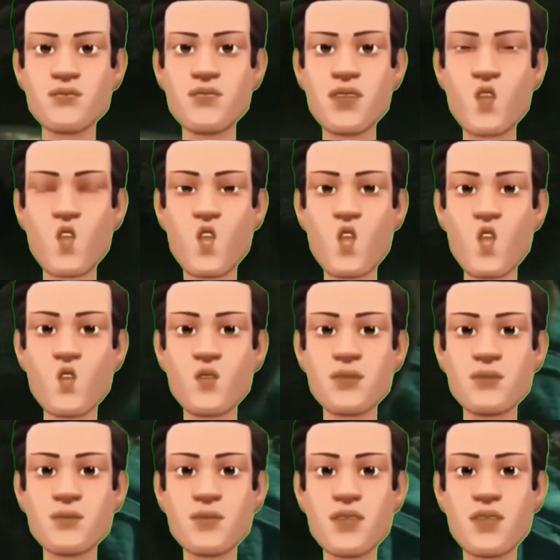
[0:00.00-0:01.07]
frogs,
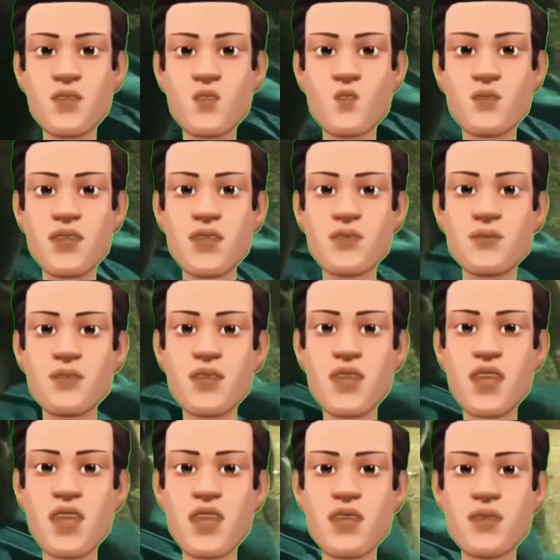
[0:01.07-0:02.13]
rodents and
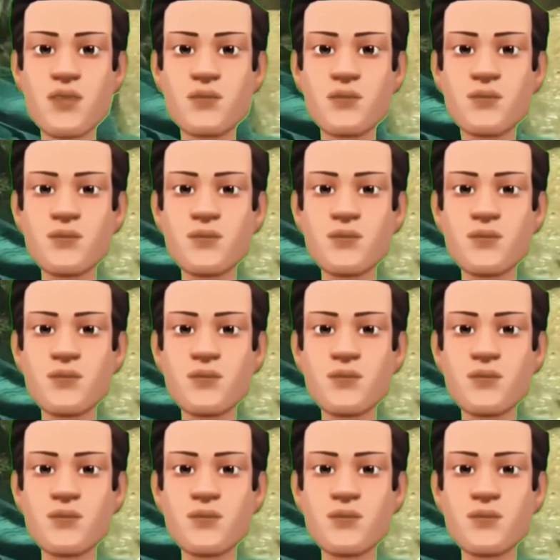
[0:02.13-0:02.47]
snakes.